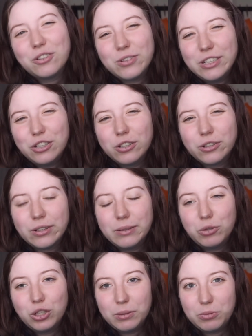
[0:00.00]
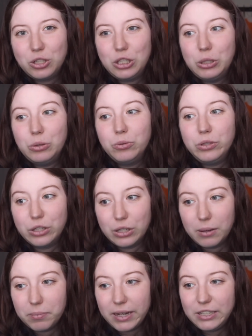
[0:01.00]
Tarantula crib ships to
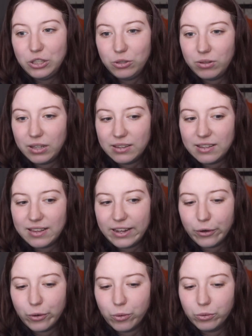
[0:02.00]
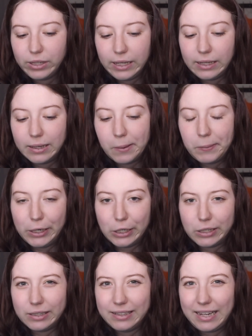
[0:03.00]
Europe. I do think that they are only
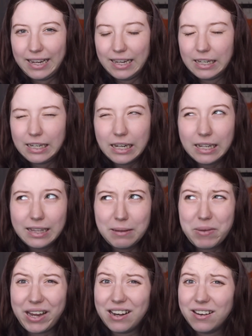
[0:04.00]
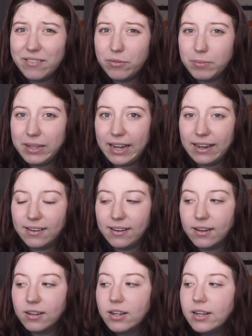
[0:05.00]
America and Canada, and they may not even be
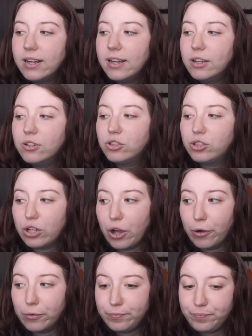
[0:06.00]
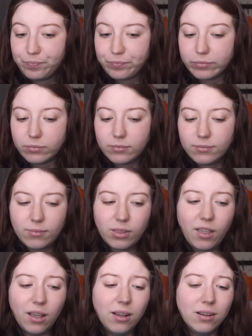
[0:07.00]
Canada. So,
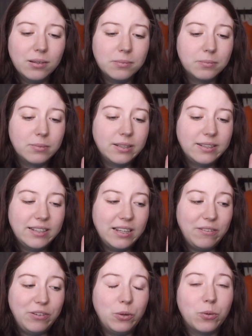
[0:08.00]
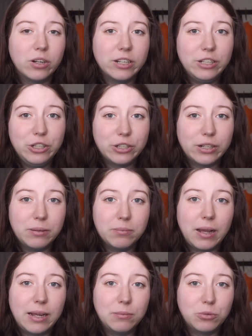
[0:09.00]
if you are in Europe,
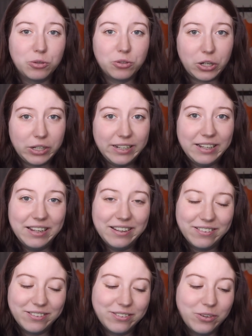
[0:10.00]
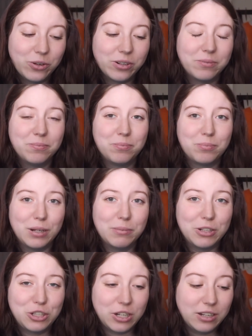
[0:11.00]
I am so sorry, or pretty
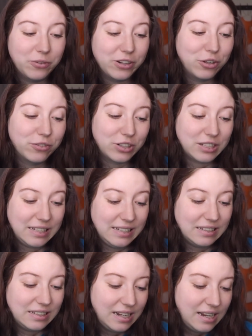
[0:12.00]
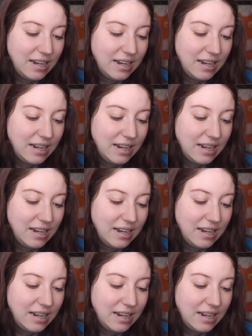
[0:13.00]
much anywhere overseas,